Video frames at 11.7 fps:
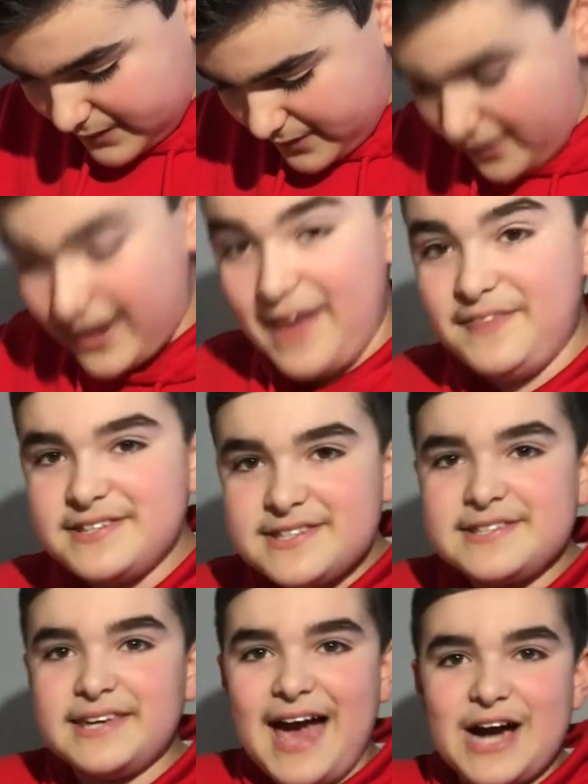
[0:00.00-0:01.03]
Okay, this
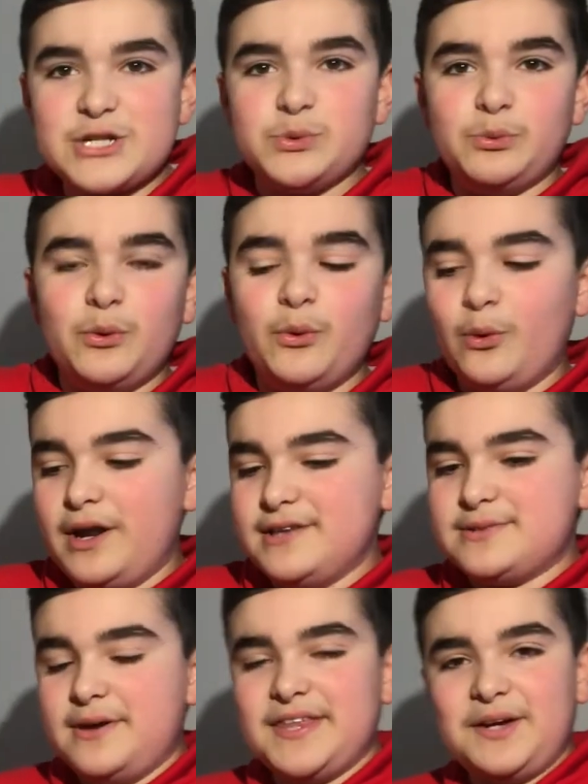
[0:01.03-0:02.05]
is the actual order.
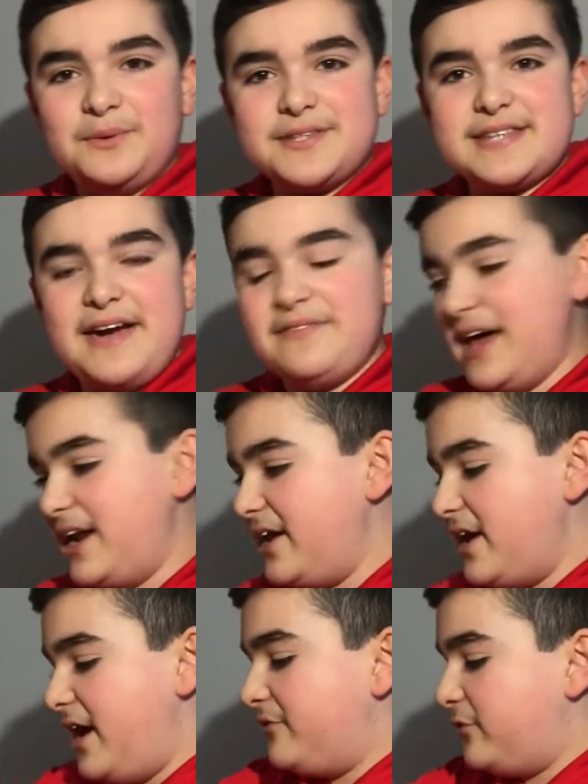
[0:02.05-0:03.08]
So I think we'll save that
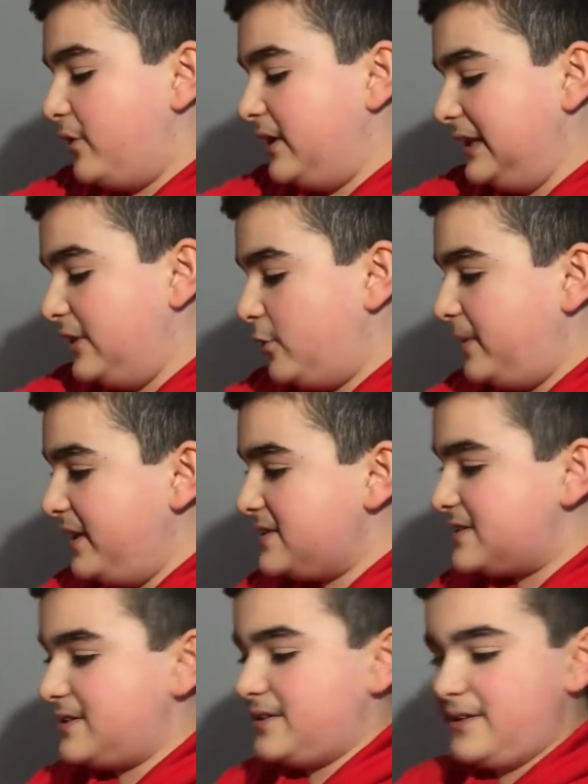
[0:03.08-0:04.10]
for a little
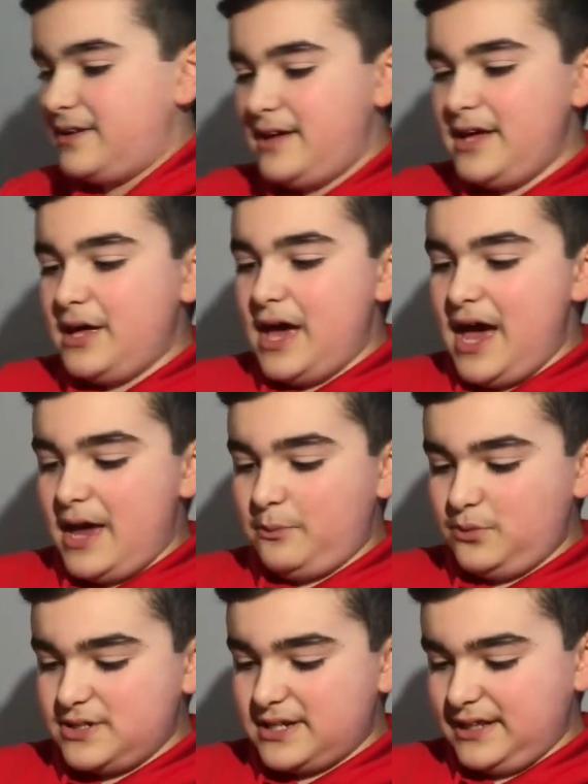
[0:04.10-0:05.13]
bit. And
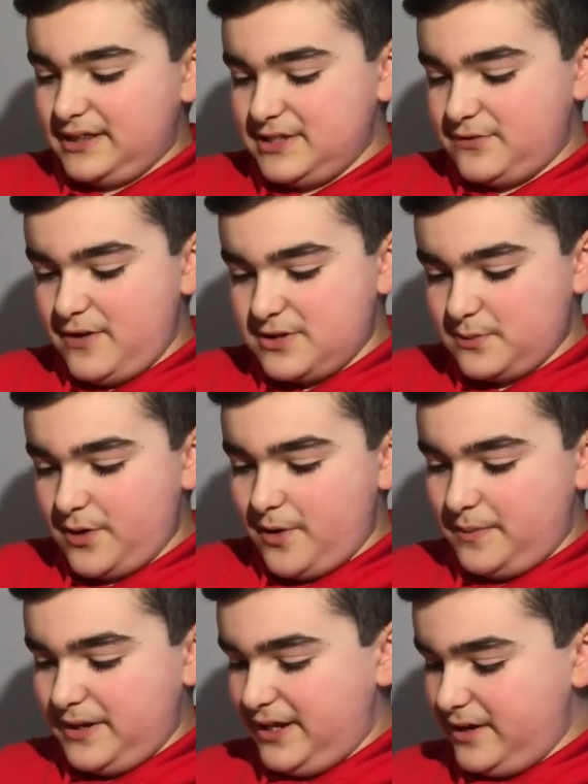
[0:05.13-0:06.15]
we'll just get this first one
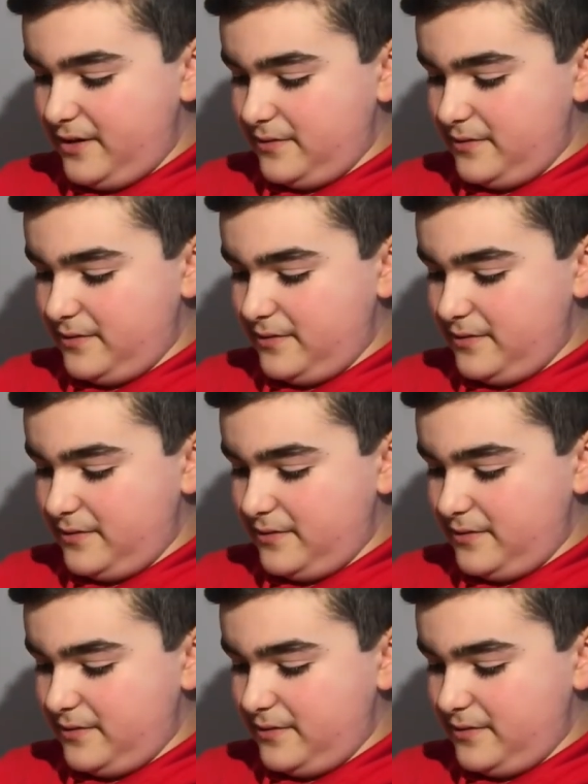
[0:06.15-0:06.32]
open here.